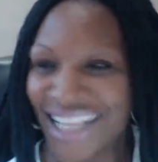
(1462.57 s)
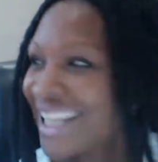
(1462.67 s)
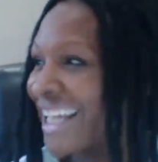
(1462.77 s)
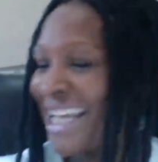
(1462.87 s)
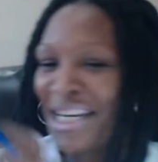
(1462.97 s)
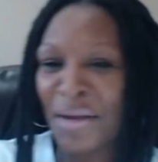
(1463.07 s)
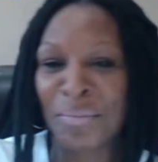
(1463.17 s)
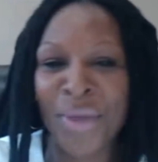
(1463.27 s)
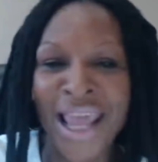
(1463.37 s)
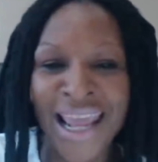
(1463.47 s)
Like he
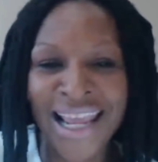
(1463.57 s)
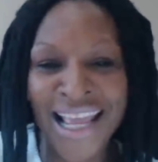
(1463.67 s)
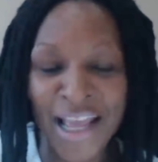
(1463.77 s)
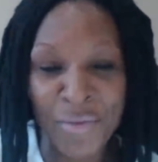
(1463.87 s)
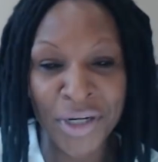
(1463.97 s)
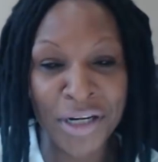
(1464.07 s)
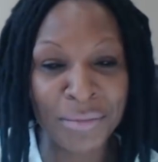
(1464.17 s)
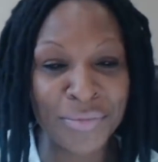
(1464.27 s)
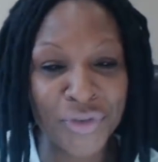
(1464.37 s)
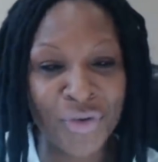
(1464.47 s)
didn't pay one of
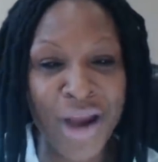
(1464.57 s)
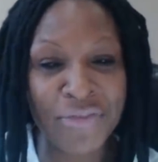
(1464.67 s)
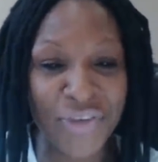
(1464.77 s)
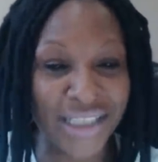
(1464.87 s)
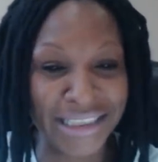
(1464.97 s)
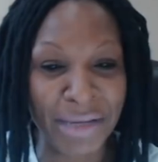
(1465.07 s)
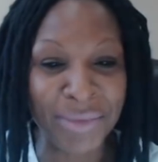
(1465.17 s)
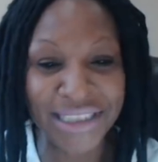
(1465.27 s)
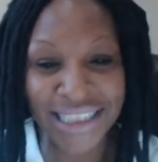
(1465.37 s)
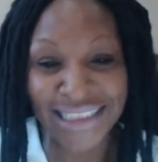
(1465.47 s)
them traffic
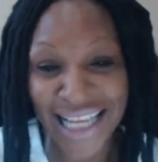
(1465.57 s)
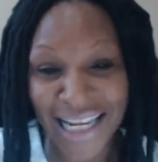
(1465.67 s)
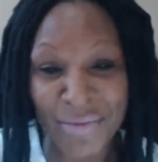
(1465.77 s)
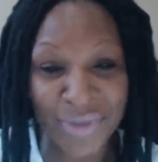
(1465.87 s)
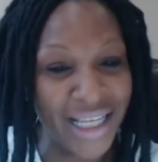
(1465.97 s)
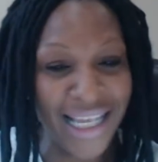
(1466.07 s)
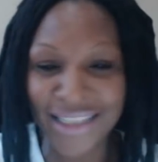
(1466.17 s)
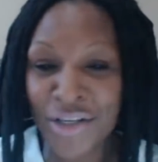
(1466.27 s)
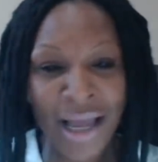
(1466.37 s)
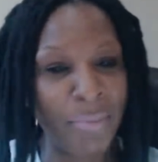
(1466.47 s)
summonses that you
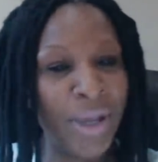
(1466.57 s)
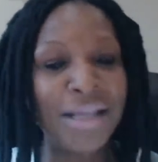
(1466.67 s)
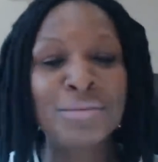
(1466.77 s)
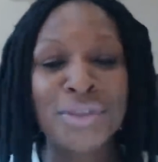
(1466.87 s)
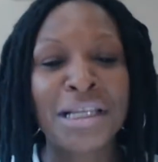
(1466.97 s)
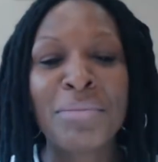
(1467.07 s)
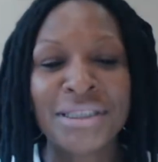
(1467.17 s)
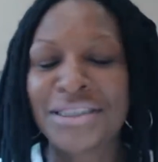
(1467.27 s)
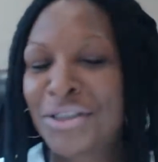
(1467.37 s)
got to pay them summons.